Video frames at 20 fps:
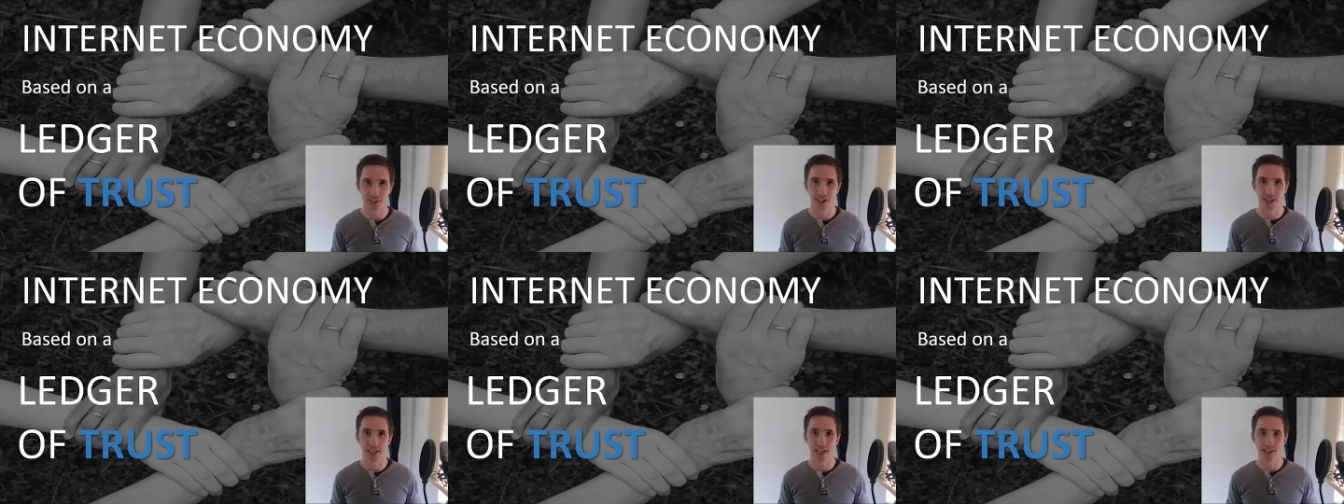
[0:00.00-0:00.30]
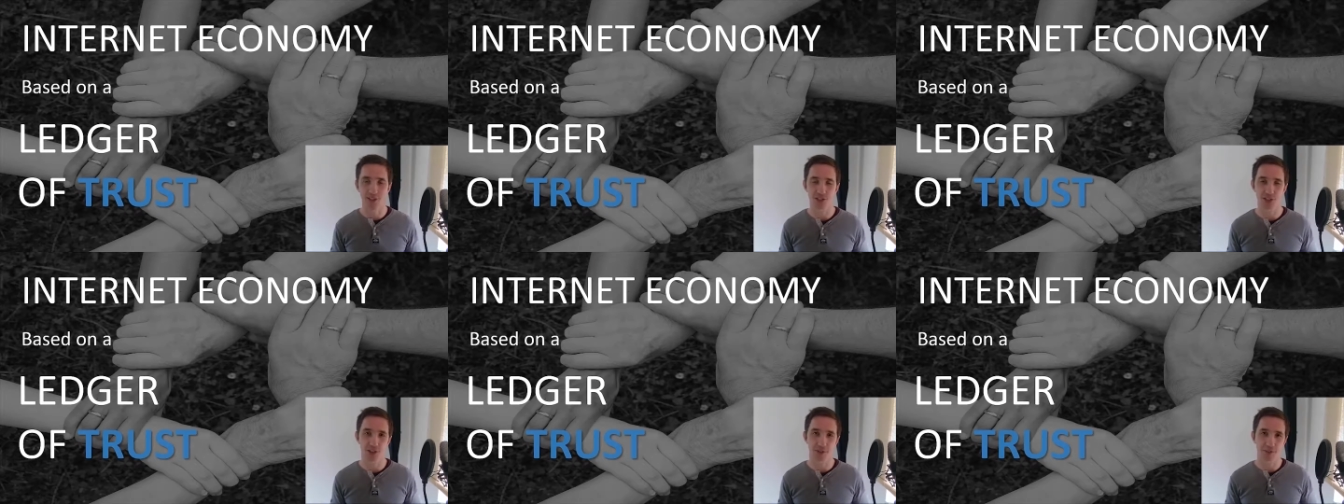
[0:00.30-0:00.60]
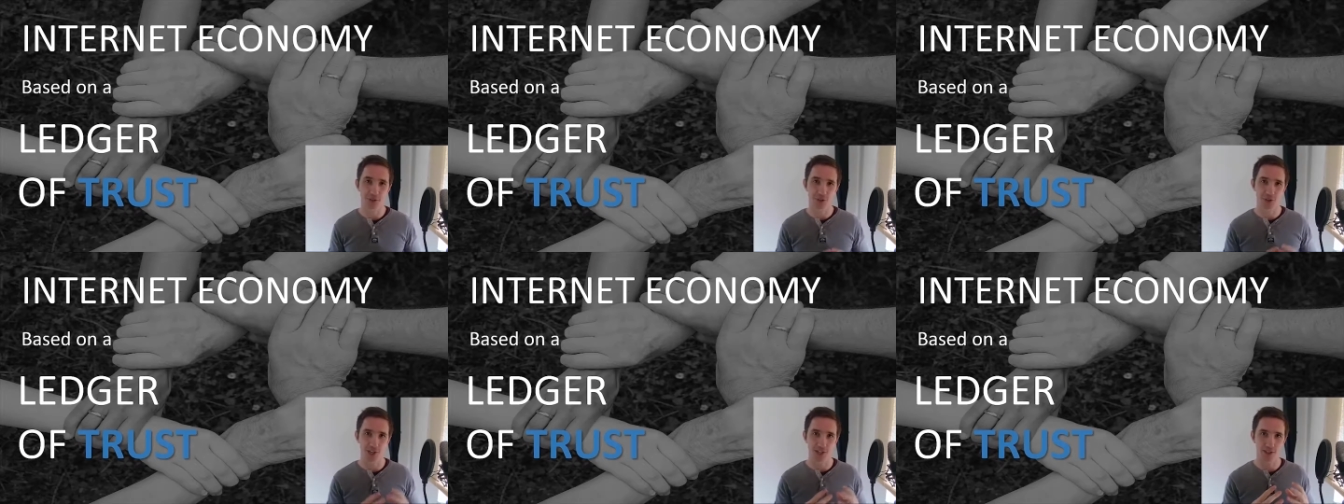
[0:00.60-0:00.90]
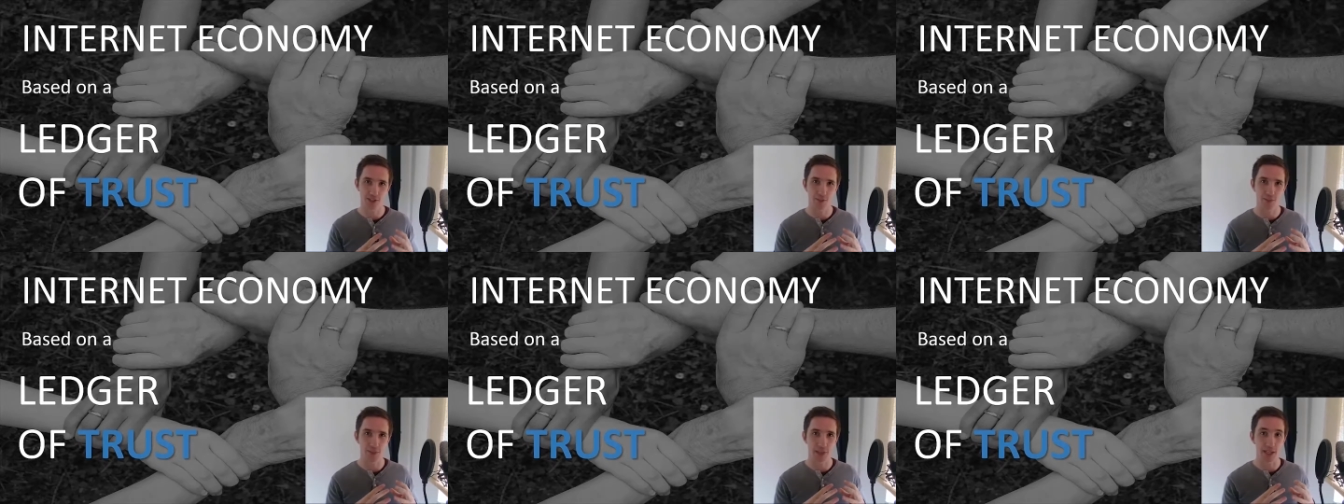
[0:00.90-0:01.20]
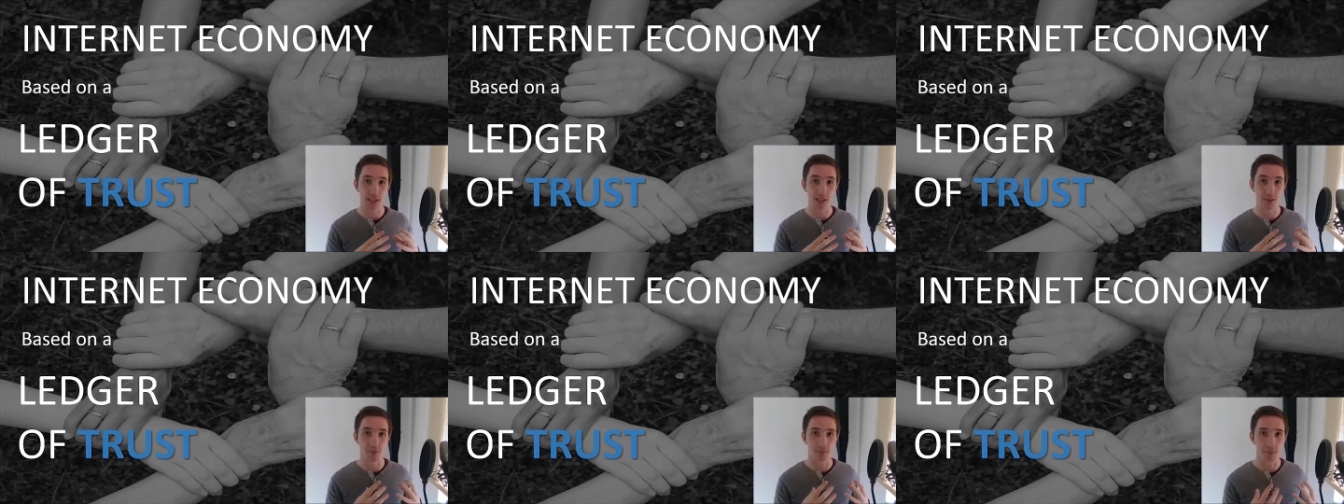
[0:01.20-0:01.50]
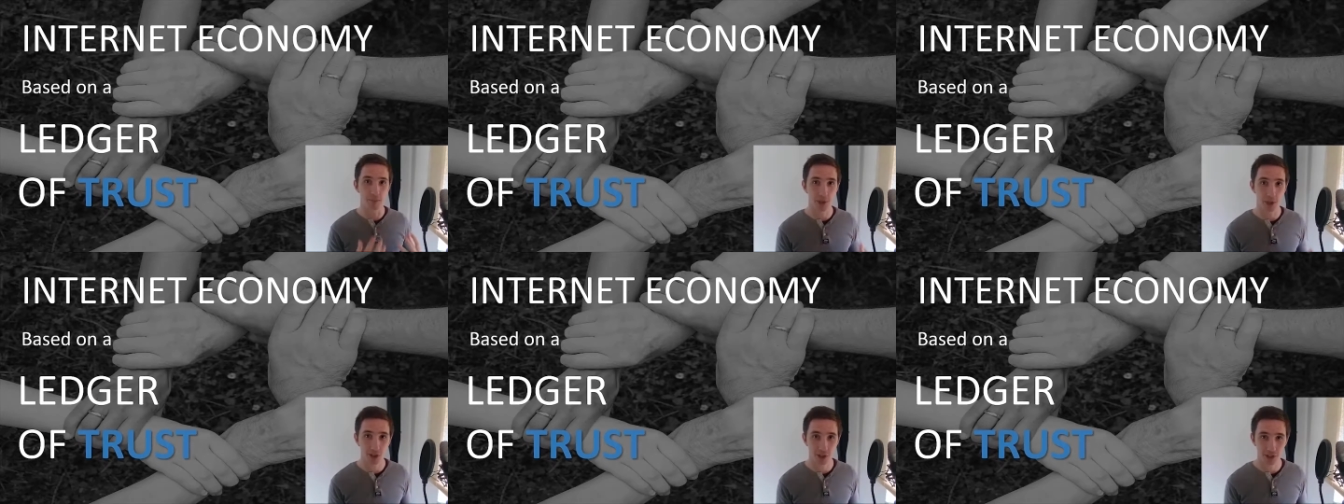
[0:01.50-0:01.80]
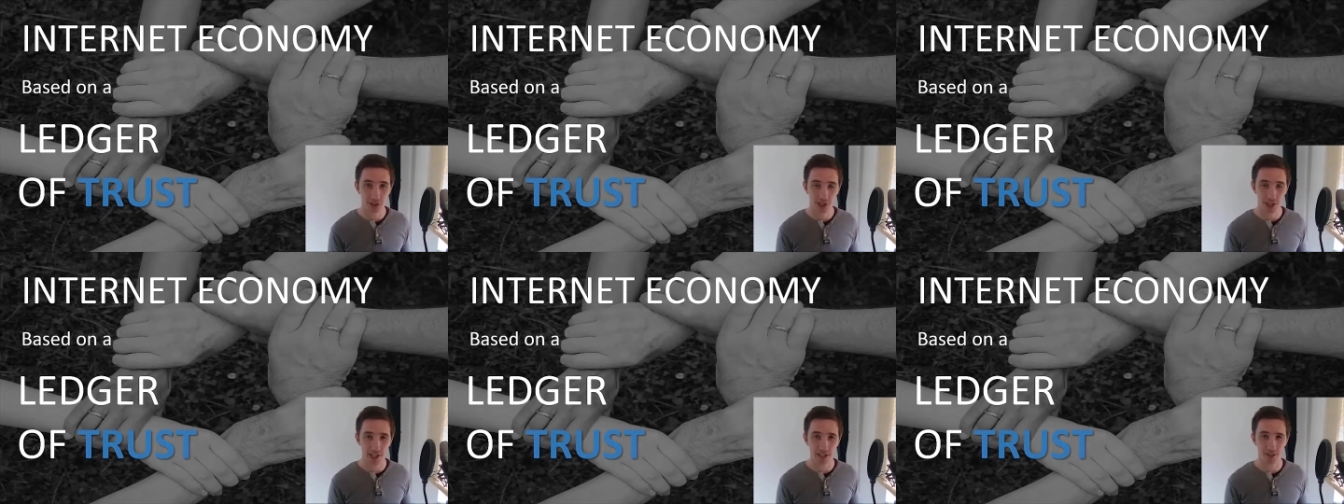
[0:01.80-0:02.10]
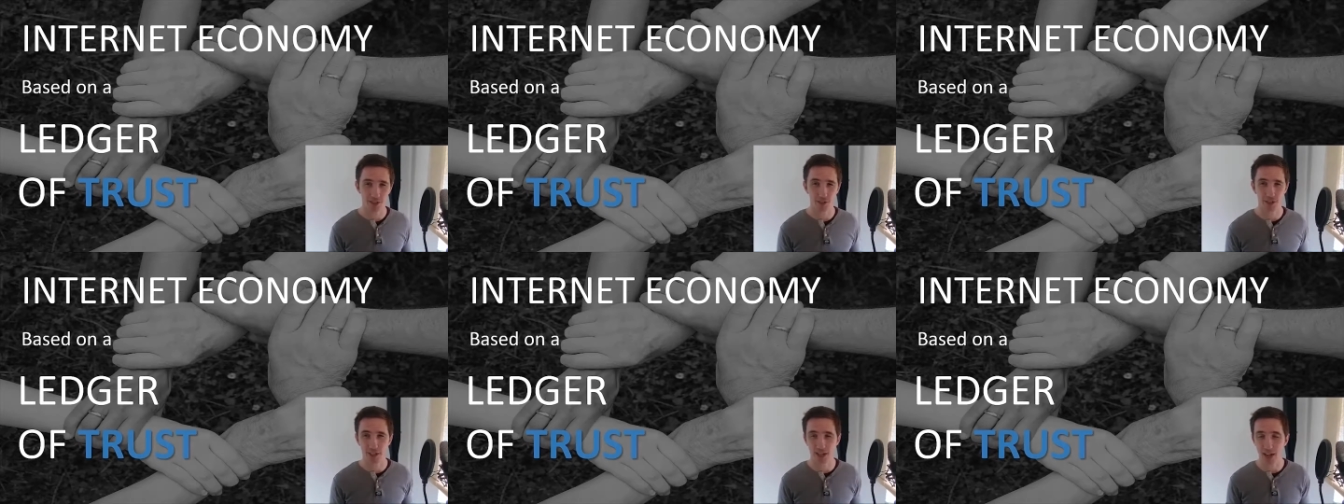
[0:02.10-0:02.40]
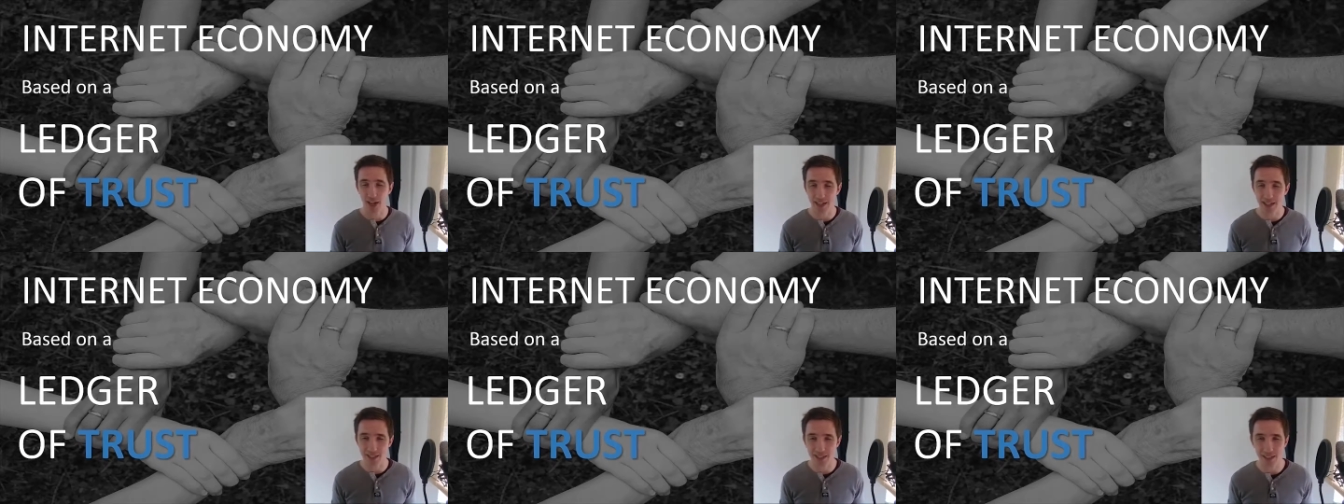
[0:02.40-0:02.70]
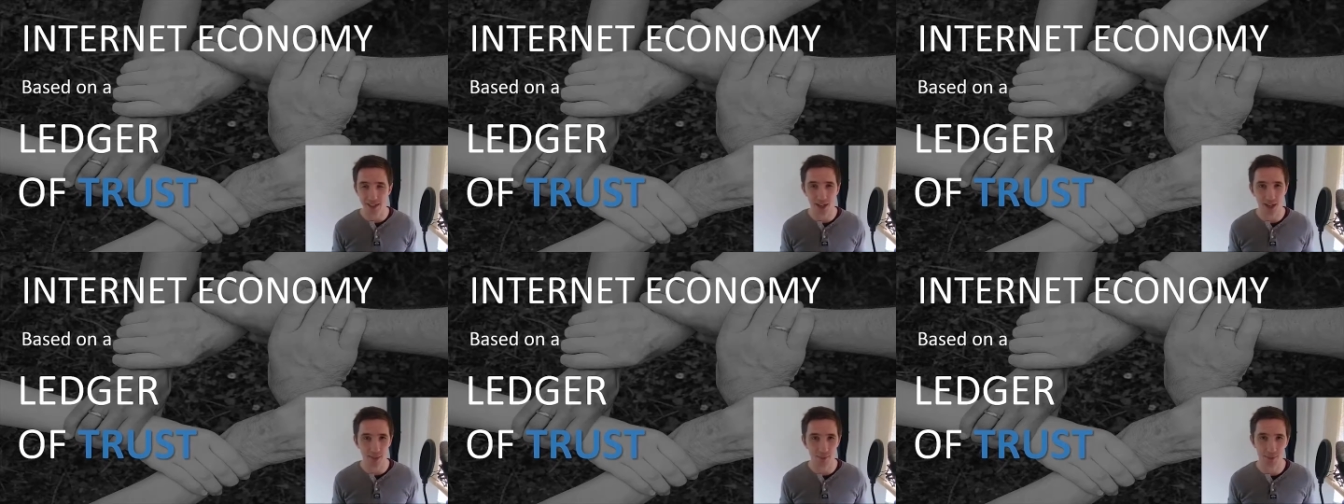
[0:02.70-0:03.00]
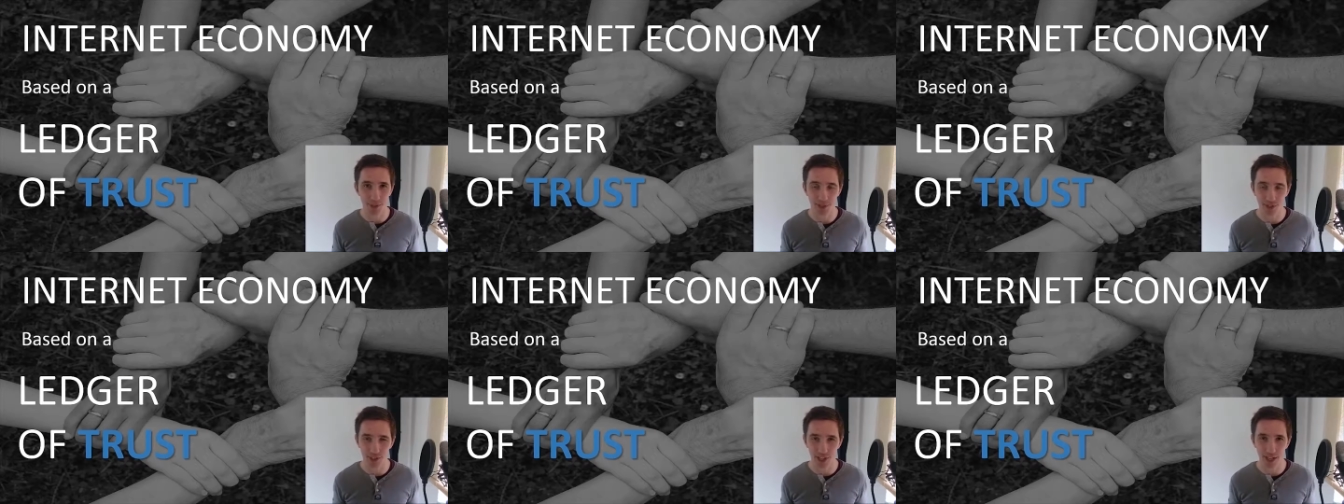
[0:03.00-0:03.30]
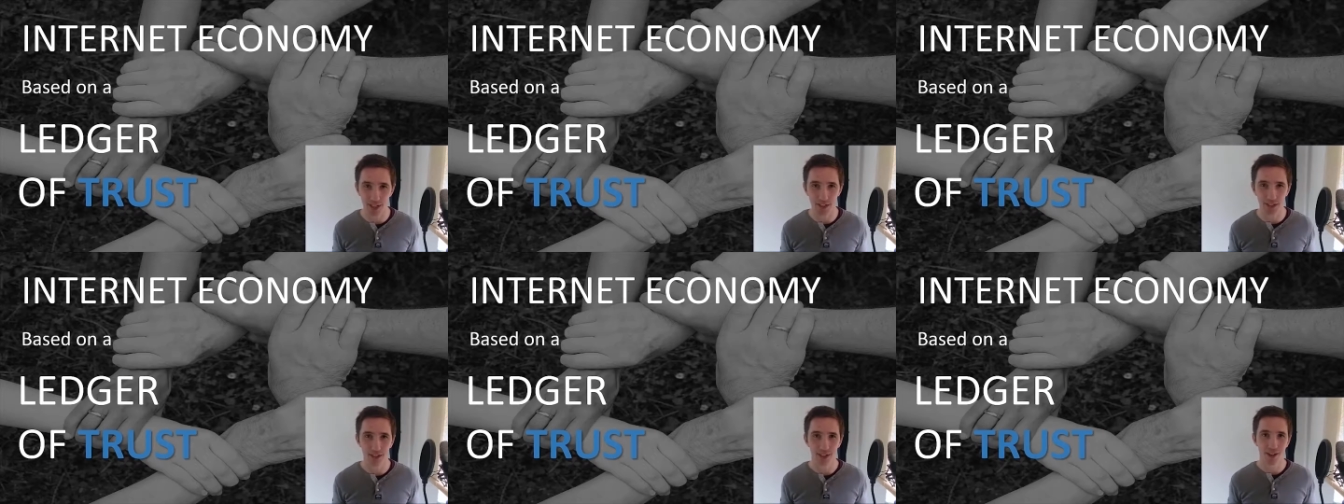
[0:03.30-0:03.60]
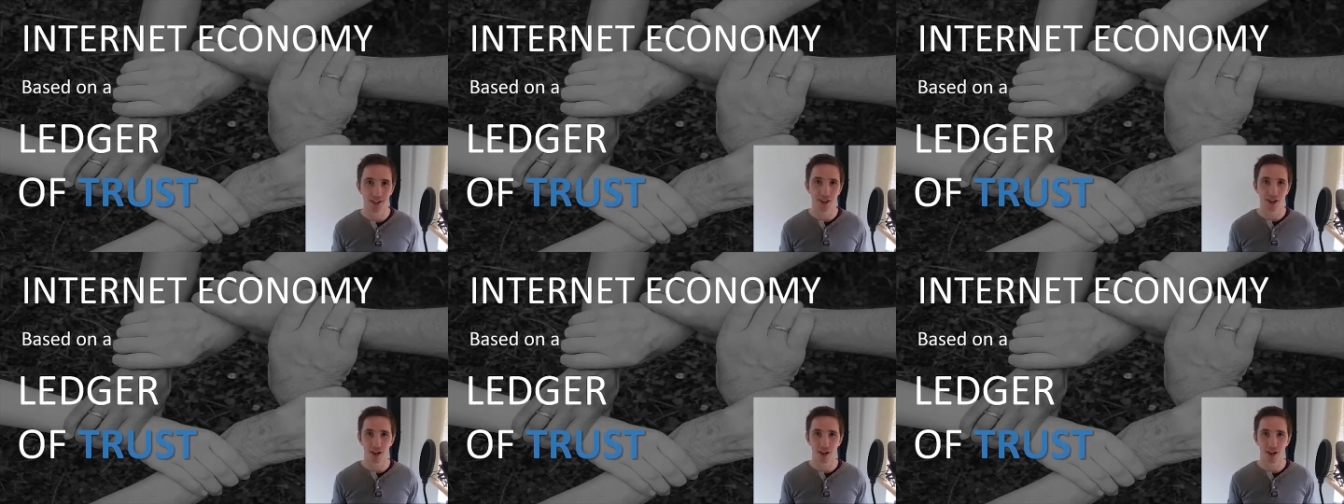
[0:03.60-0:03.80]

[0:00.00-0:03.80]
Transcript: the ledger of trust being blockchain. So ninety-nine percent